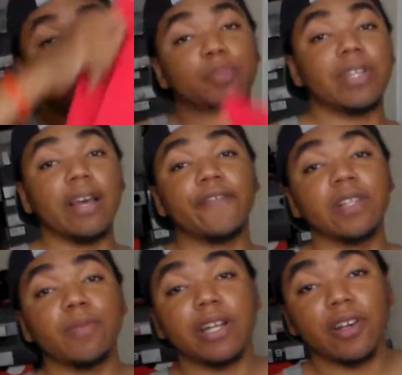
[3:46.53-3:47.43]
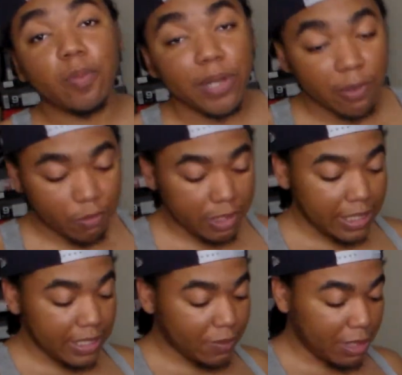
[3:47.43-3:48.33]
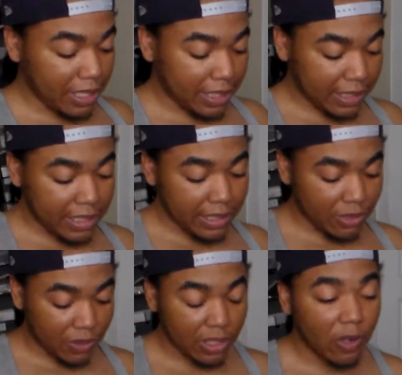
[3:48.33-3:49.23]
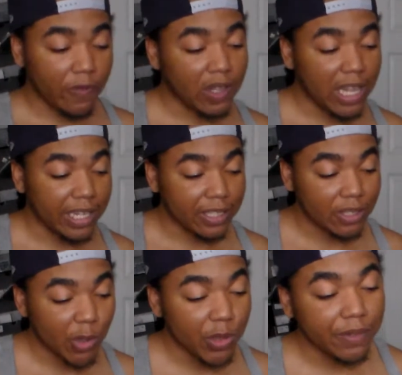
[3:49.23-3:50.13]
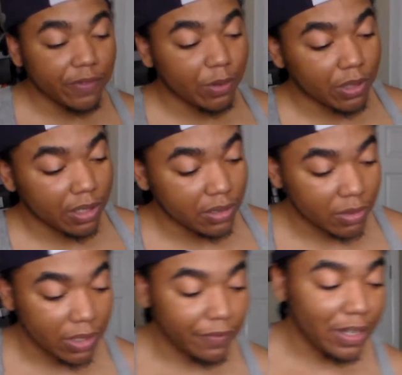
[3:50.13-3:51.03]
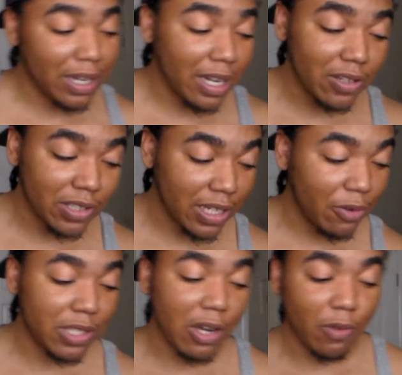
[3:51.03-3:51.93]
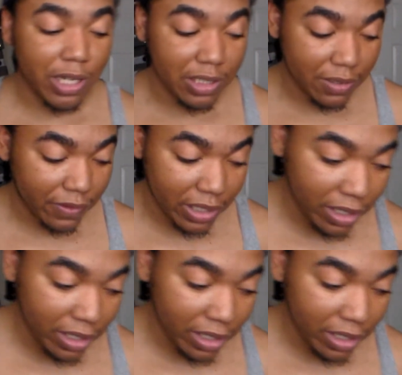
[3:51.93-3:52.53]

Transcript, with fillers: you definitely better go pick up on these, man, because these used to go for like 24 $25, and that was outrageous for